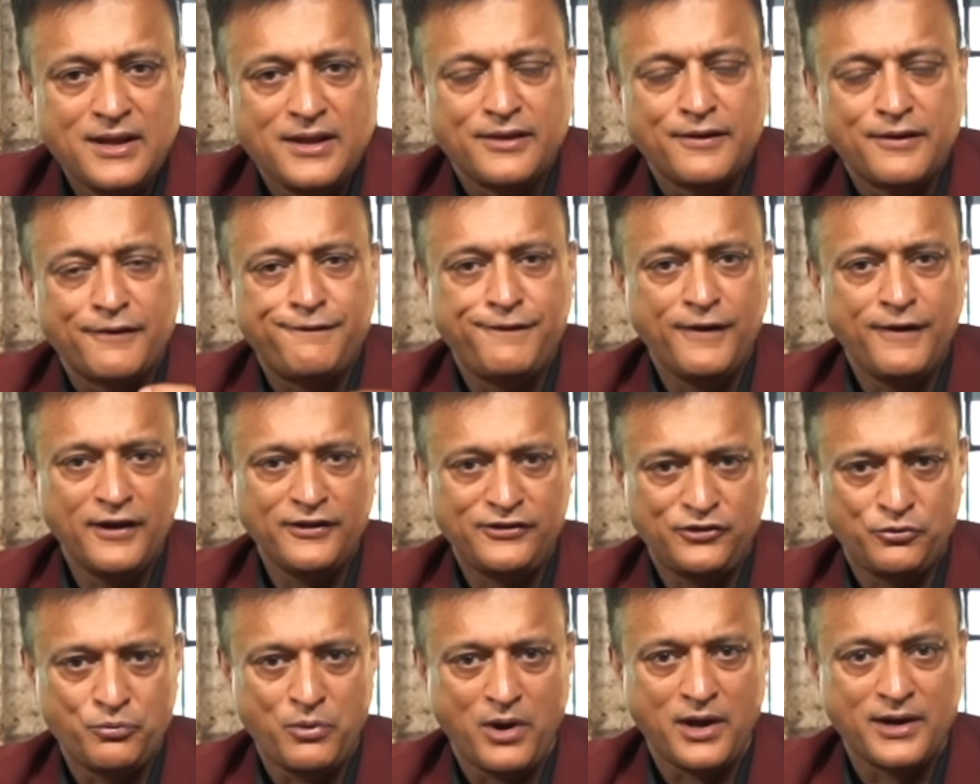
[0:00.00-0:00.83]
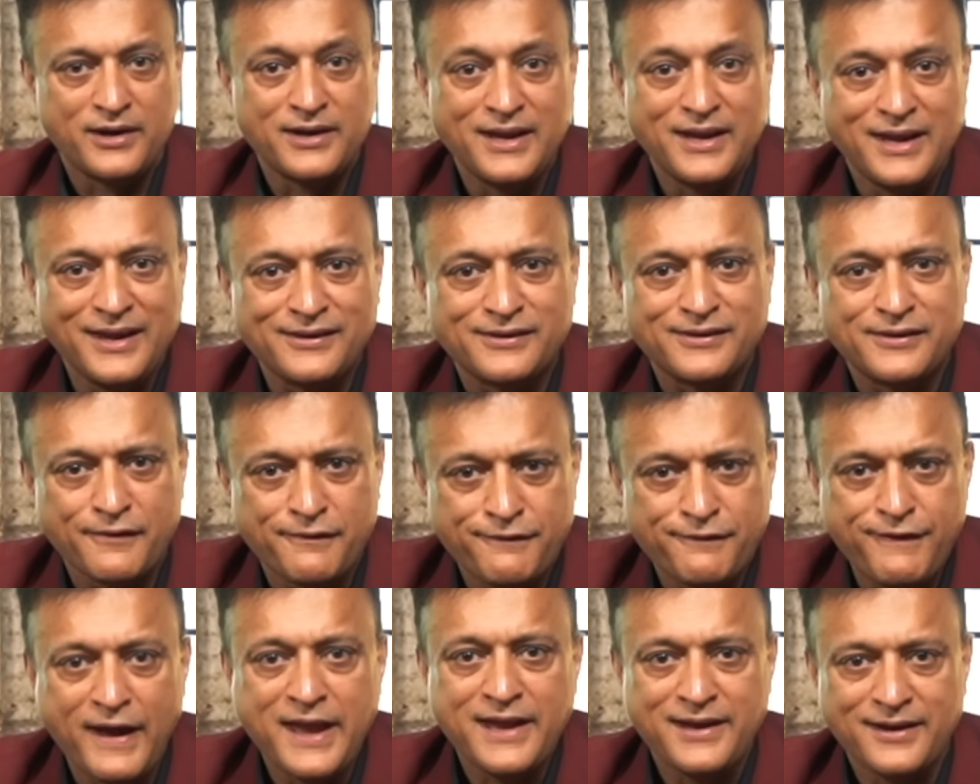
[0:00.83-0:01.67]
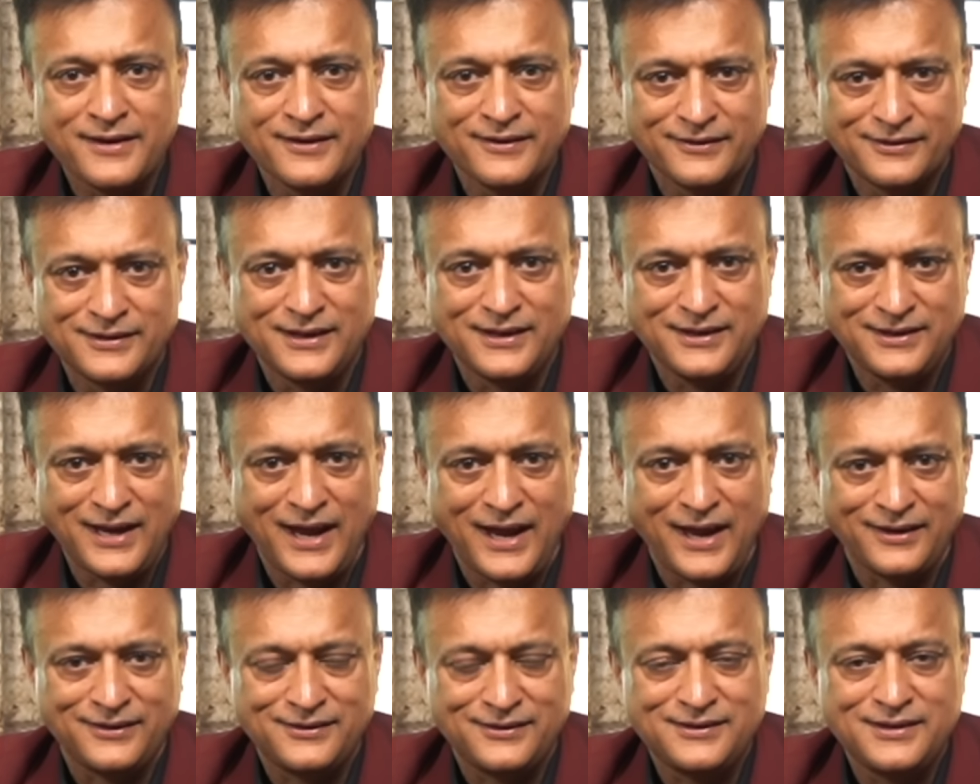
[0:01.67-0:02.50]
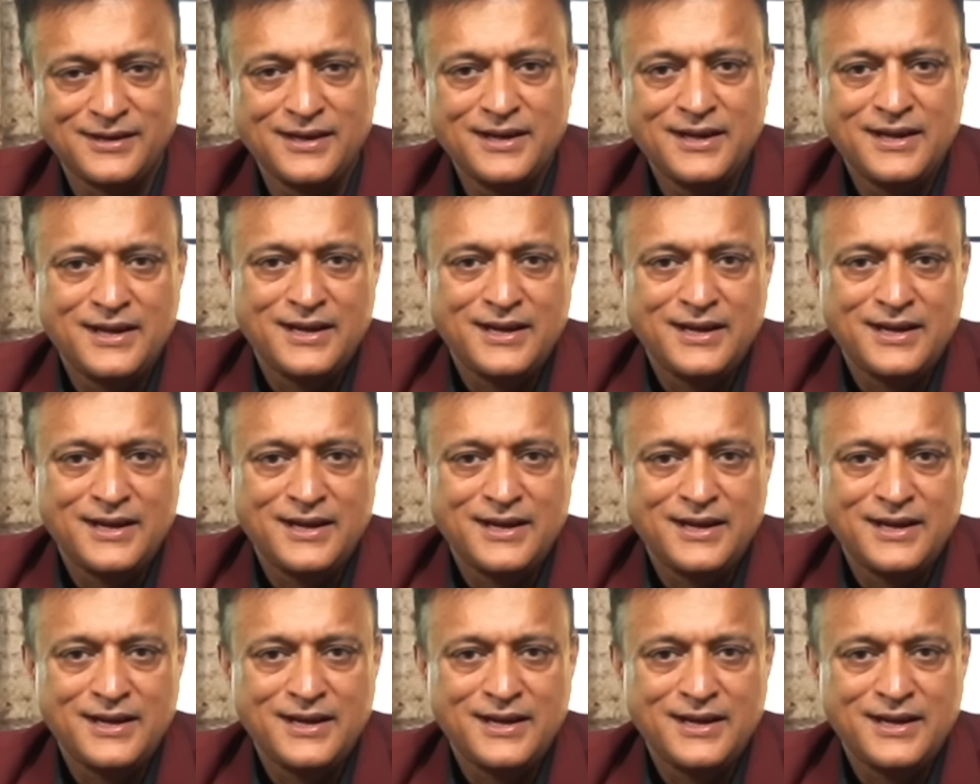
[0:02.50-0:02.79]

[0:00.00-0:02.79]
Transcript: The first one is the vacancy test.